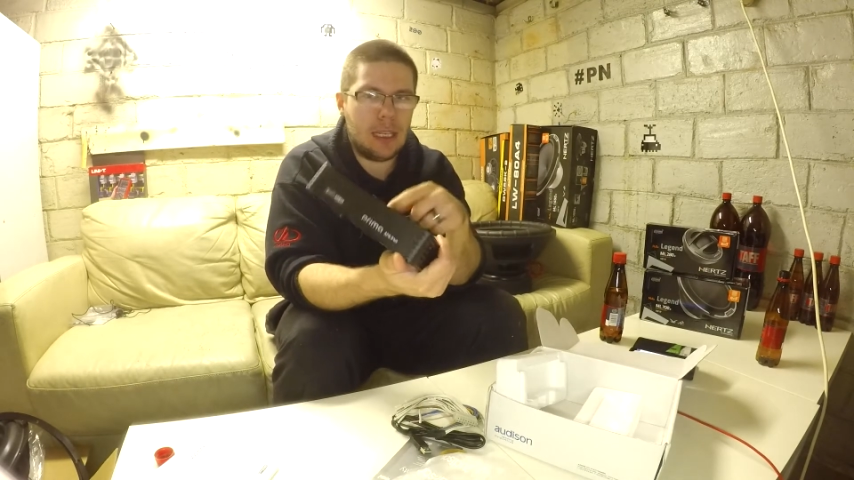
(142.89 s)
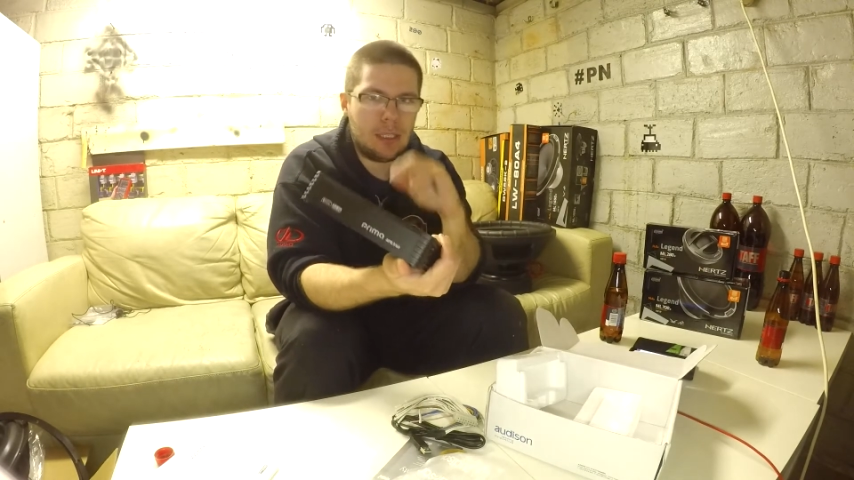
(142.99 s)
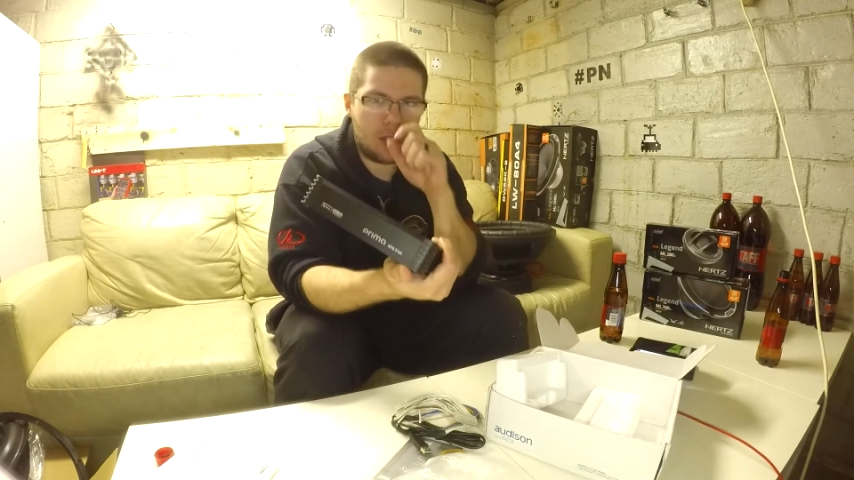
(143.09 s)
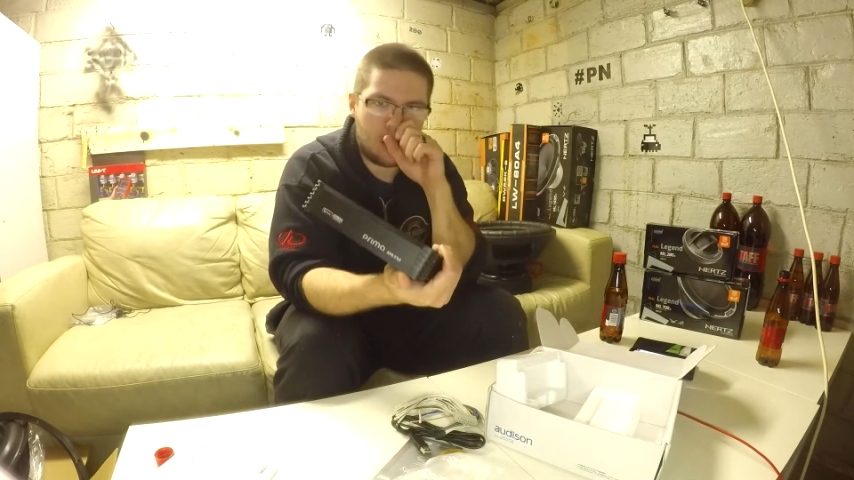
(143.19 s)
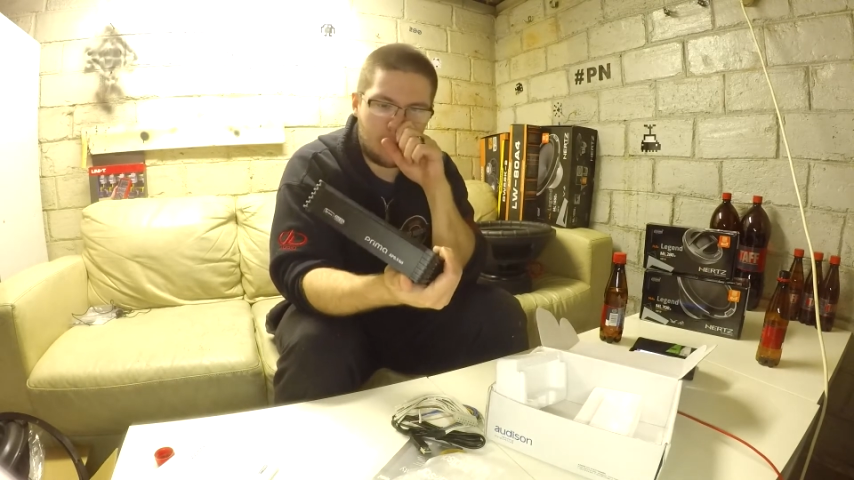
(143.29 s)
8
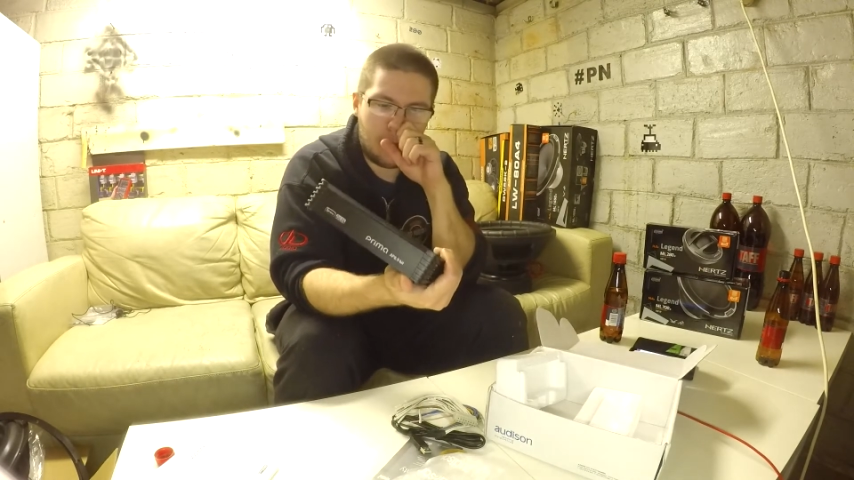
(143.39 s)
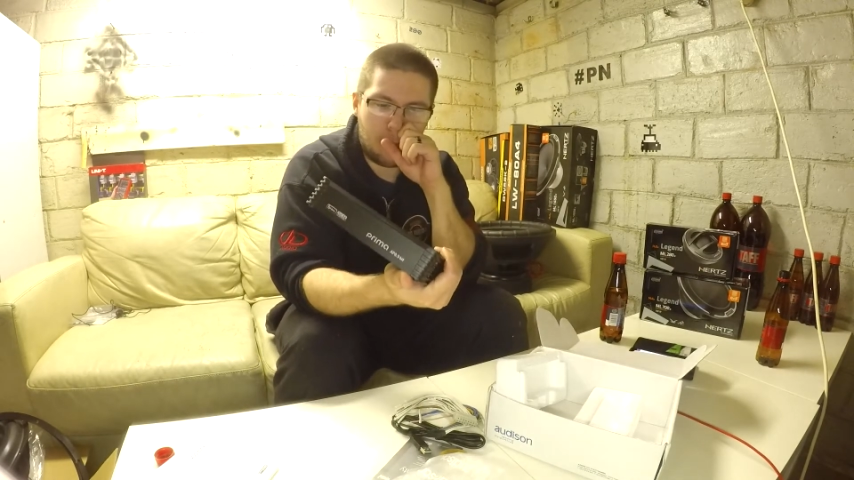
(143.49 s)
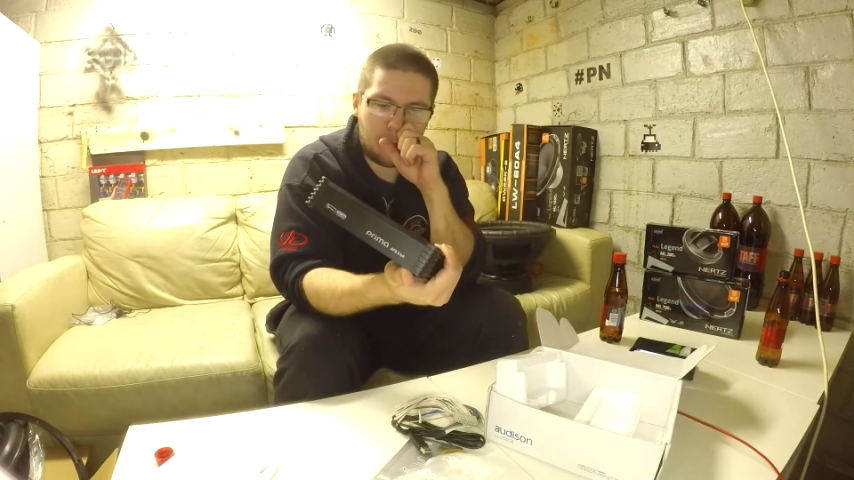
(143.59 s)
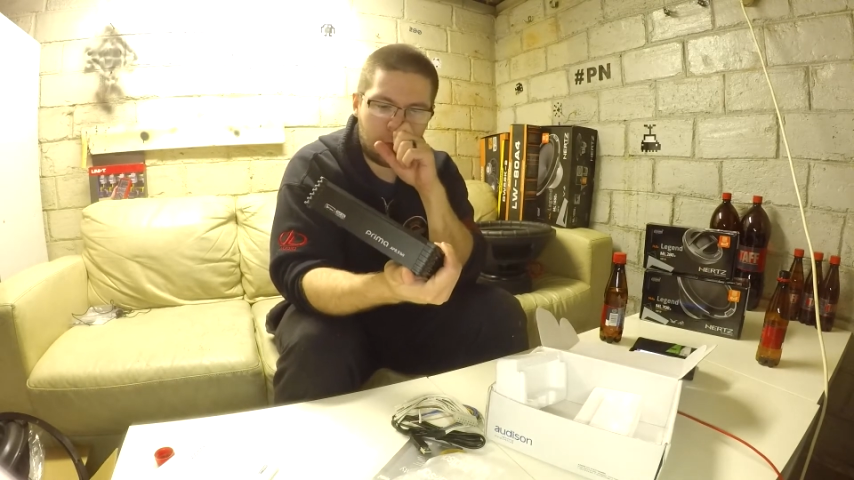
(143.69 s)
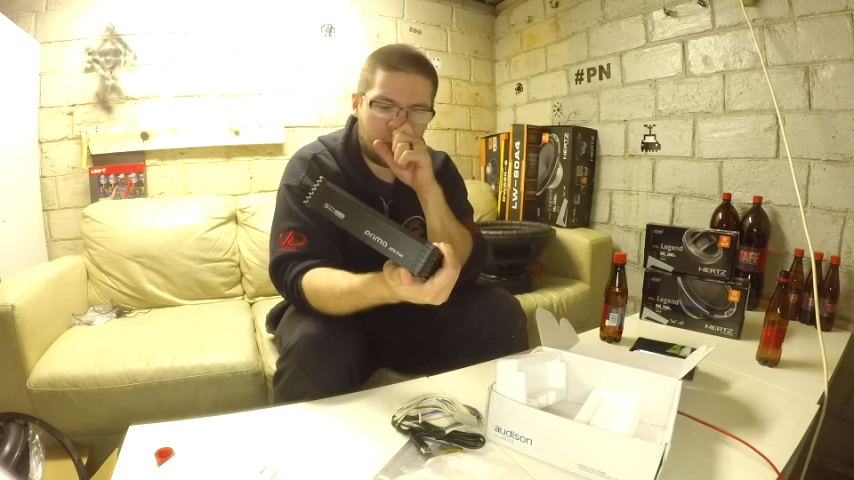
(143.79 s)
channel
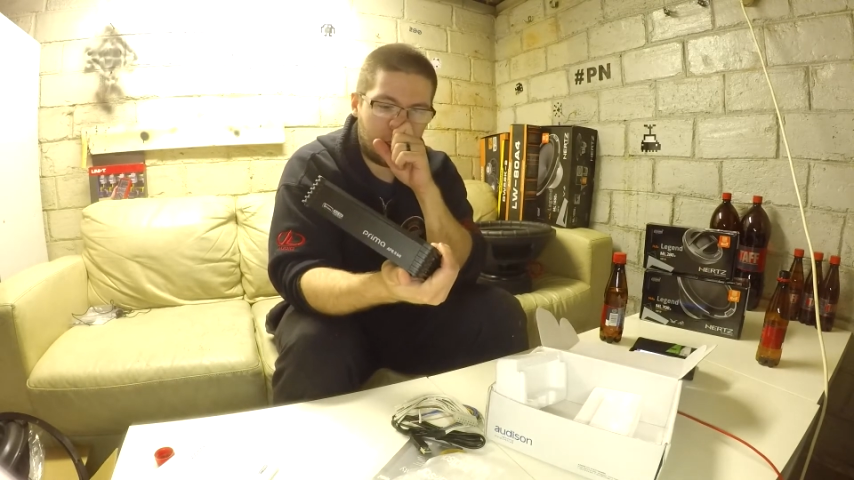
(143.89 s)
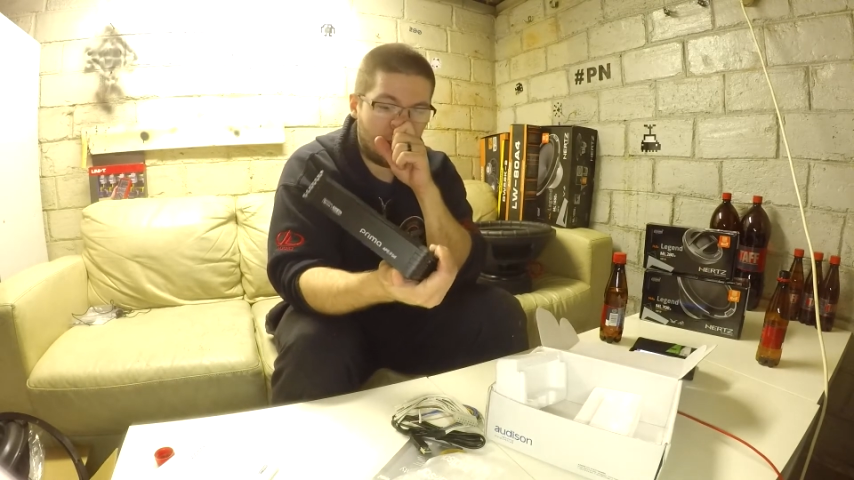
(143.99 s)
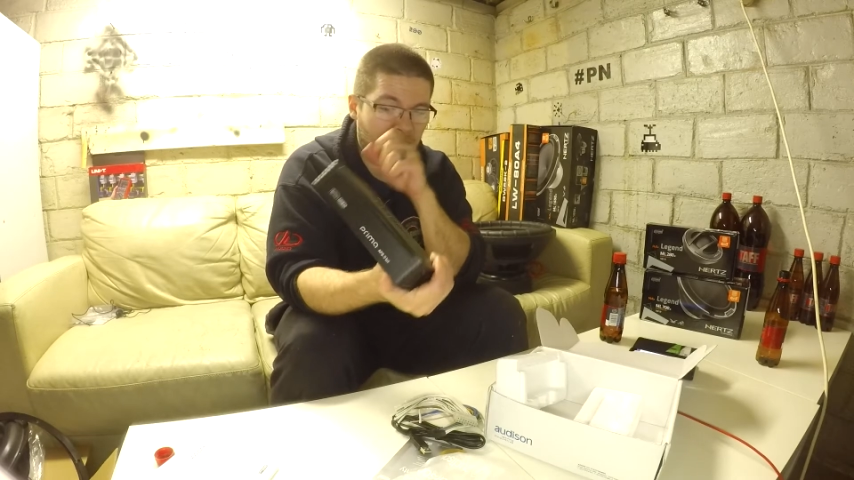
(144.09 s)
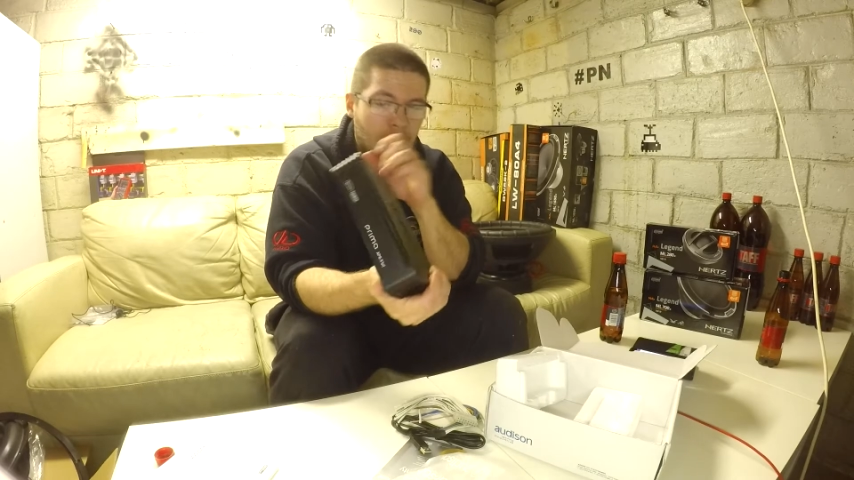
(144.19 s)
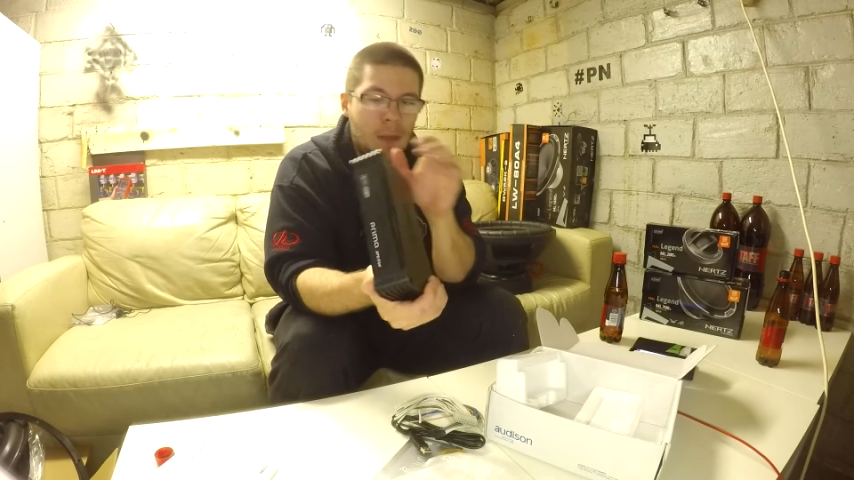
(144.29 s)
amplifier.